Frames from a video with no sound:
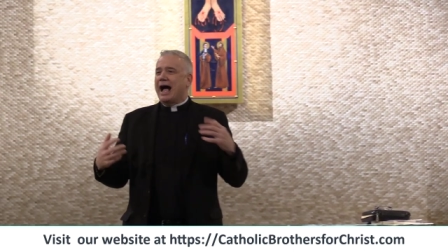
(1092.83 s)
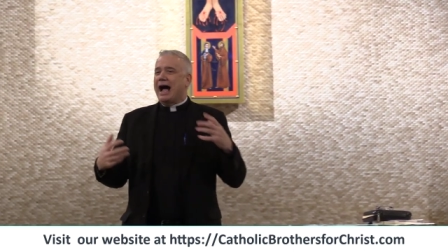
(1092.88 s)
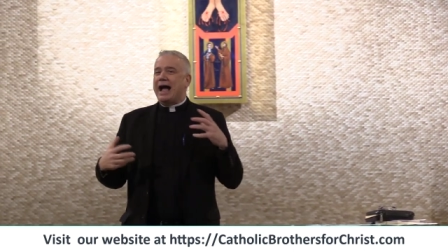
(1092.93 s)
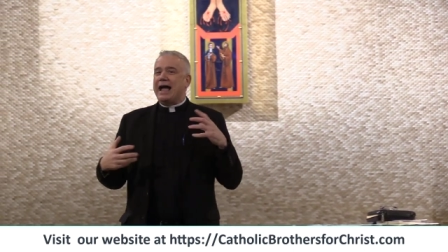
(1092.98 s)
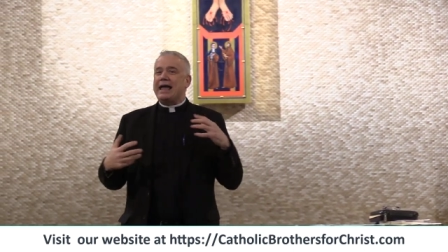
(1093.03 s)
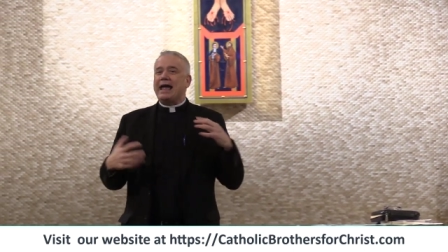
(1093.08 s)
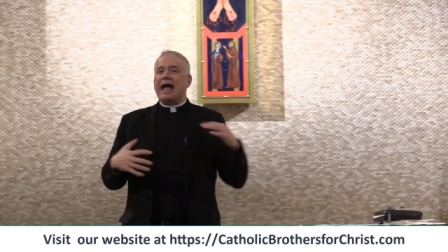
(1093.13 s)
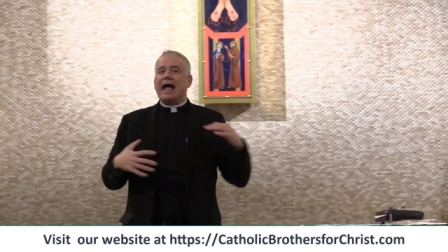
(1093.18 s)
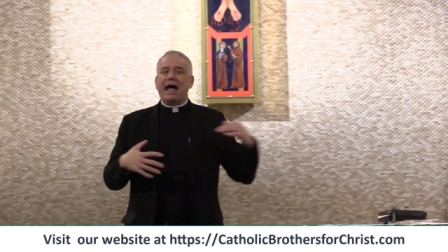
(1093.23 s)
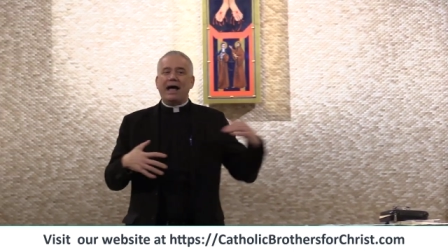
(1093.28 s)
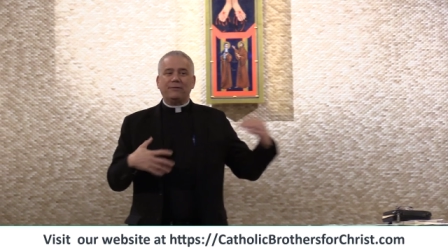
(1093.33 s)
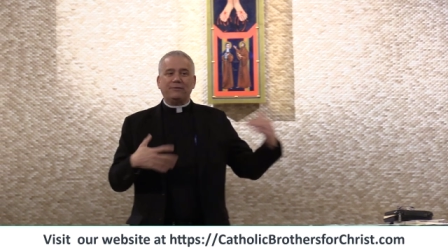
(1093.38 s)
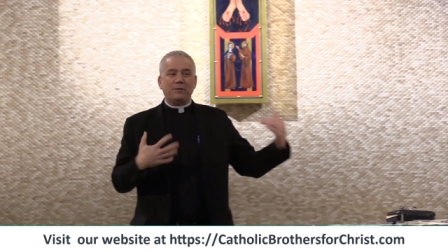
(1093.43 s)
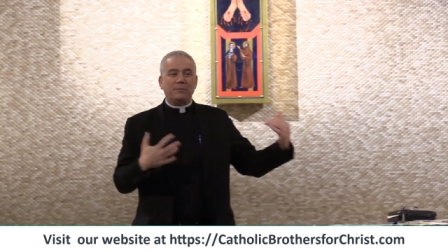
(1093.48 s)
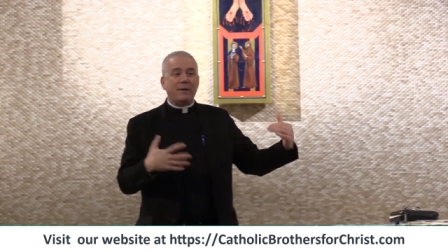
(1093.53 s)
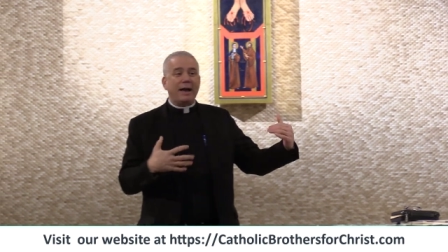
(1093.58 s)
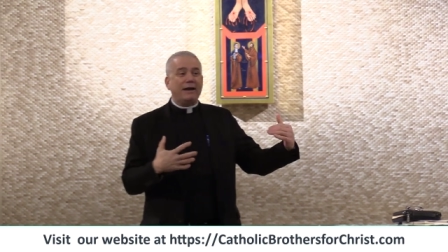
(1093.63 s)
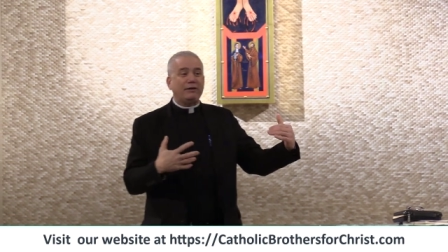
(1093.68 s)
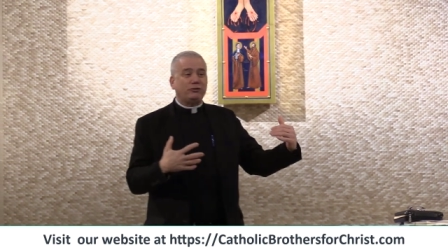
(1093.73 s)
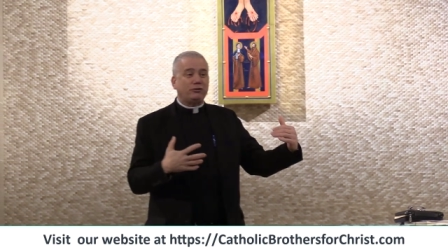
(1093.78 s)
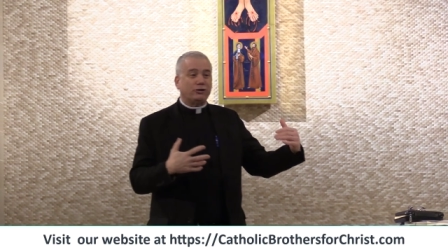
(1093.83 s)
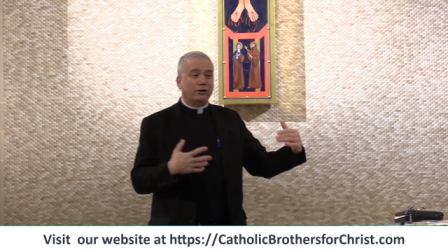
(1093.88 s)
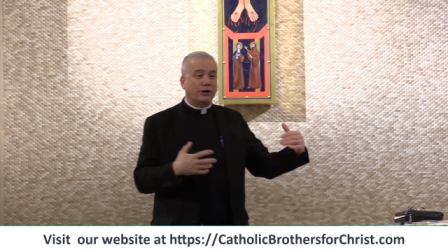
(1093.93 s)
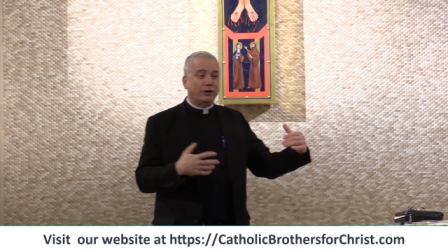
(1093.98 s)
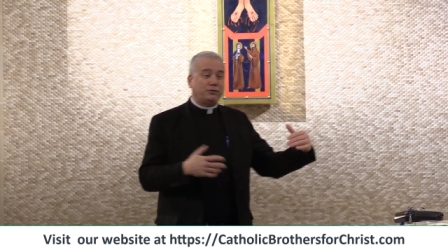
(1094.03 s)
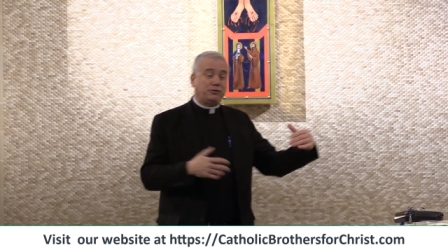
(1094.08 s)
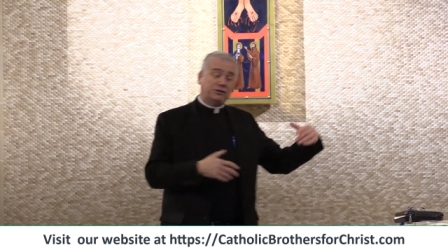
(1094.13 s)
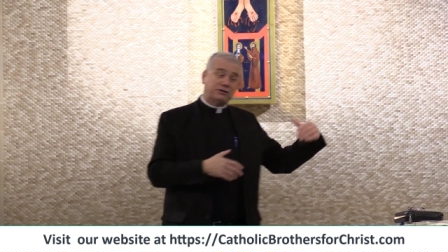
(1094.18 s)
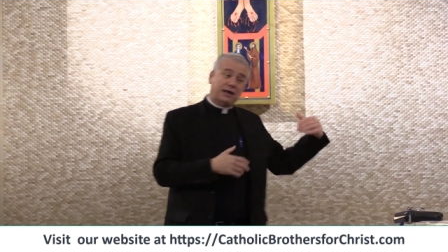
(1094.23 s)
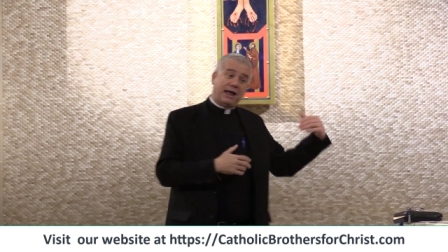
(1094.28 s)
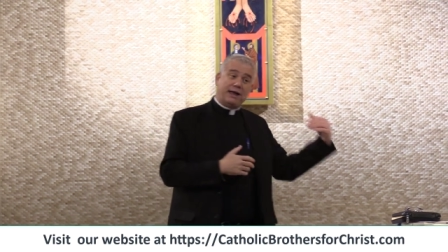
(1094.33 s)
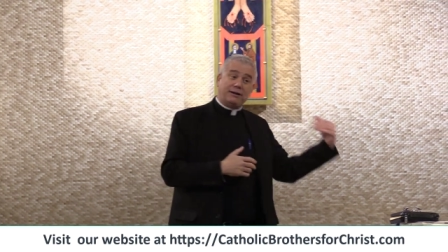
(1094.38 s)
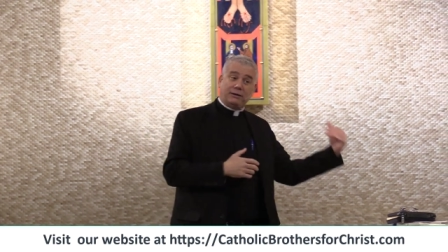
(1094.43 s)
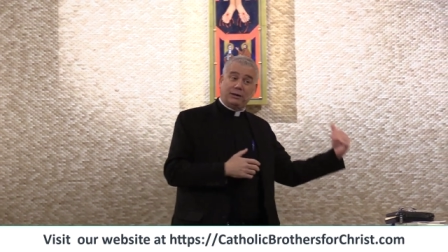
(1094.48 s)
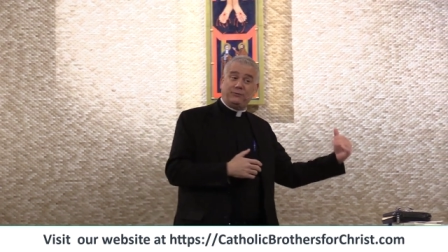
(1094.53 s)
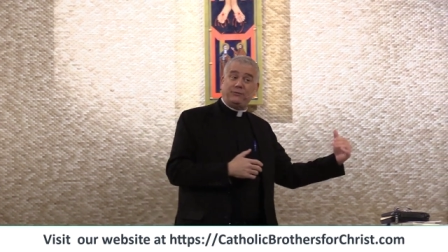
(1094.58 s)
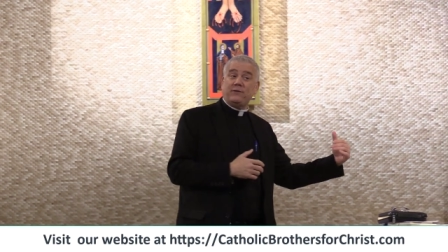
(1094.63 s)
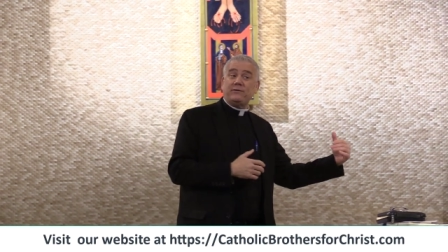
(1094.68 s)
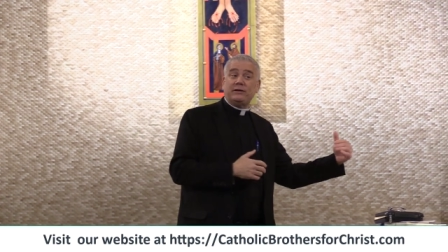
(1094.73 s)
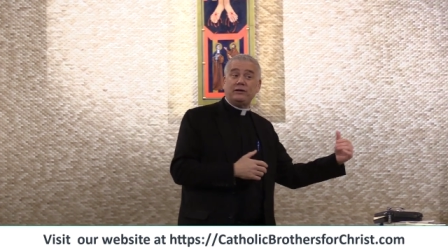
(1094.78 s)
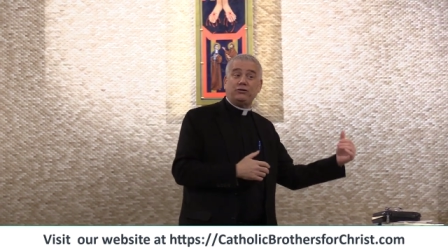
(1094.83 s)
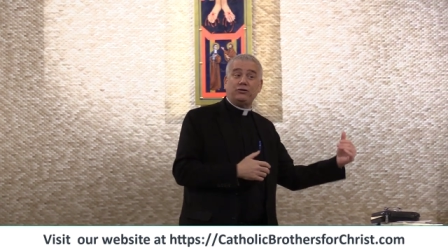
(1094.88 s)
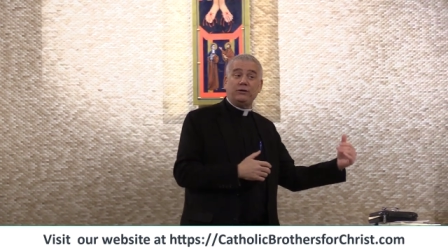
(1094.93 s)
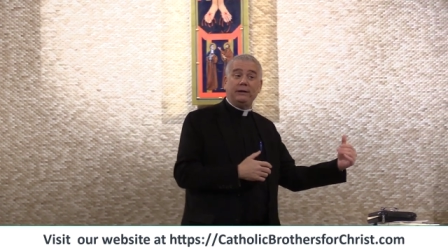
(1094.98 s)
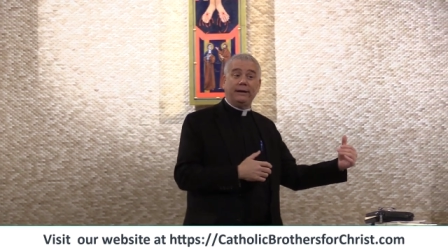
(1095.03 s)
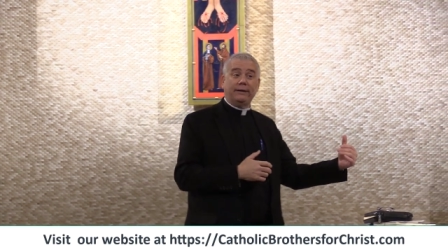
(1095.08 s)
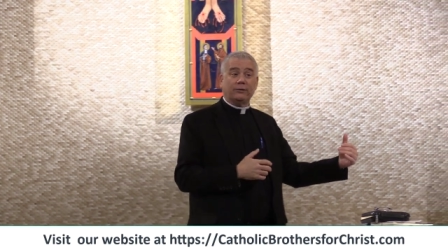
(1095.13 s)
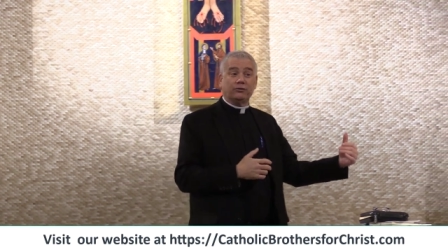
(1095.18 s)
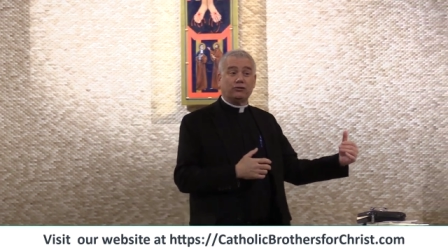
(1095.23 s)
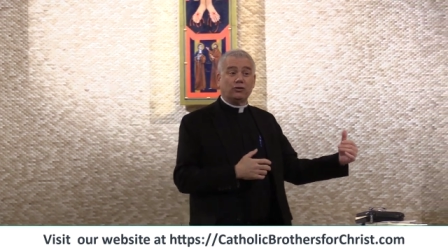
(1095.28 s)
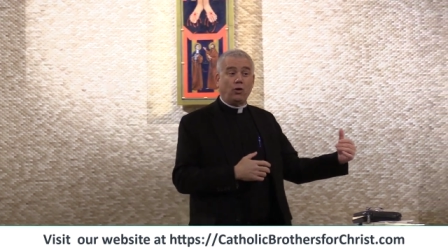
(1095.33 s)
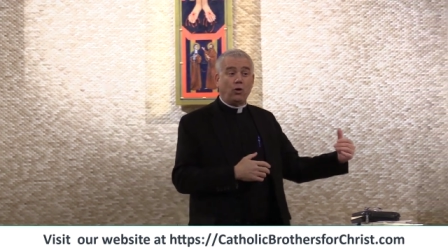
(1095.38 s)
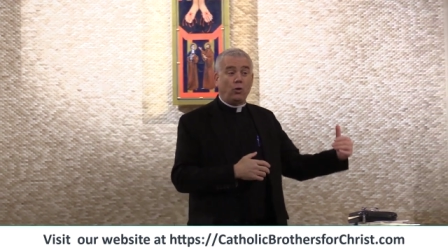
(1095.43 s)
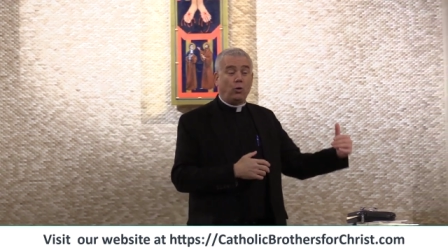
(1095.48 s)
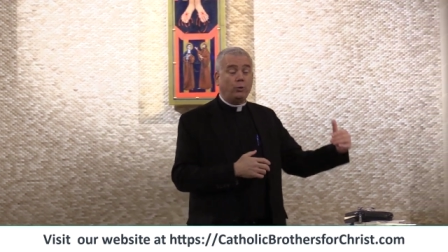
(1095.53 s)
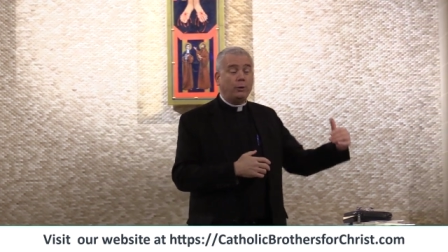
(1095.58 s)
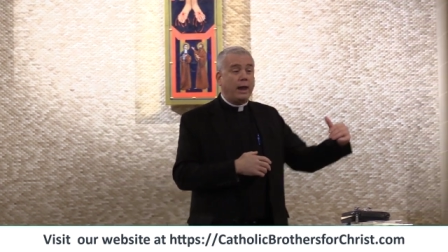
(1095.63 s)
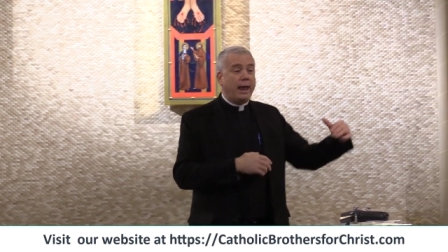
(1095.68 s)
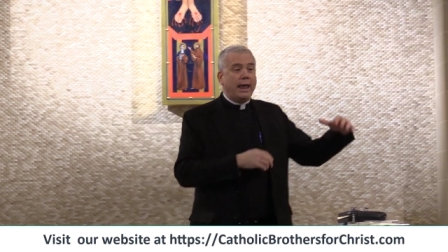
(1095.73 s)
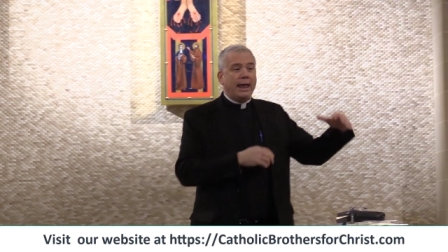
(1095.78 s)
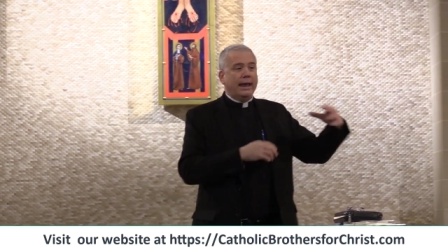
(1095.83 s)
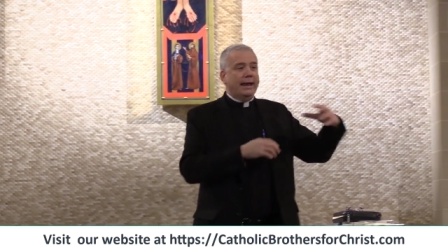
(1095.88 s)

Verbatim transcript: I have at my church, it's 152 years old,